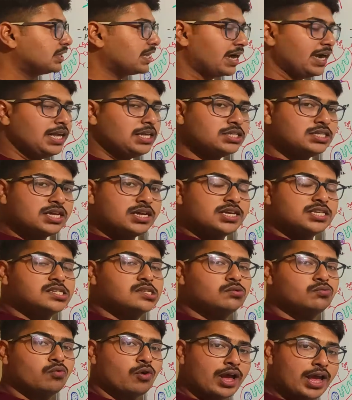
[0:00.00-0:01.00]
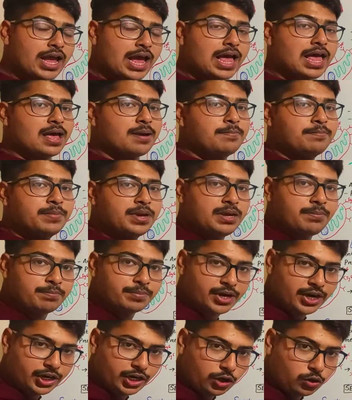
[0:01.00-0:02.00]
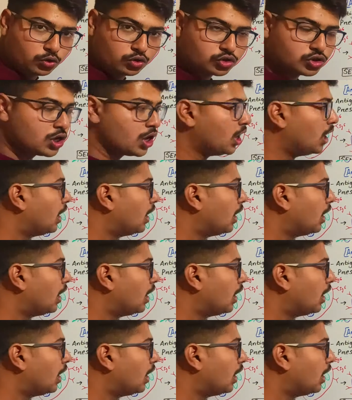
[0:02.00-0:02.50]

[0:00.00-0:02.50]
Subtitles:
that is the reason why I am being produced,